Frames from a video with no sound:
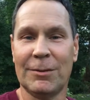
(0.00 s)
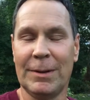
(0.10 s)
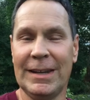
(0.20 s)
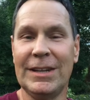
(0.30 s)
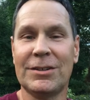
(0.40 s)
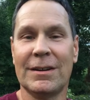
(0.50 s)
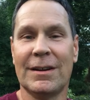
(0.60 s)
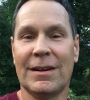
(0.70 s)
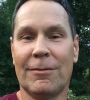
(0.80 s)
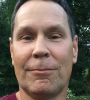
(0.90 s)
that we could each
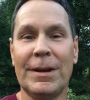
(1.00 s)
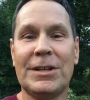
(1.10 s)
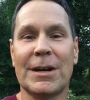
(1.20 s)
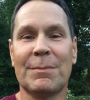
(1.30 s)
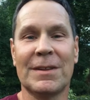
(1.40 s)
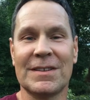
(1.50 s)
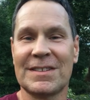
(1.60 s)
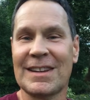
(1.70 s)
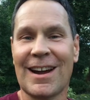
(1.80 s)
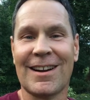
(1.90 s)
reach up to the
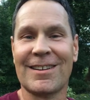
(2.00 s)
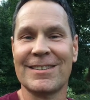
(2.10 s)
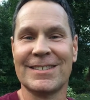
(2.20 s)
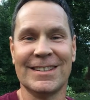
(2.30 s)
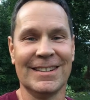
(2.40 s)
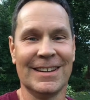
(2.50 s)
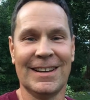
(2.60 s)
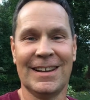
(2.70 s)
stars and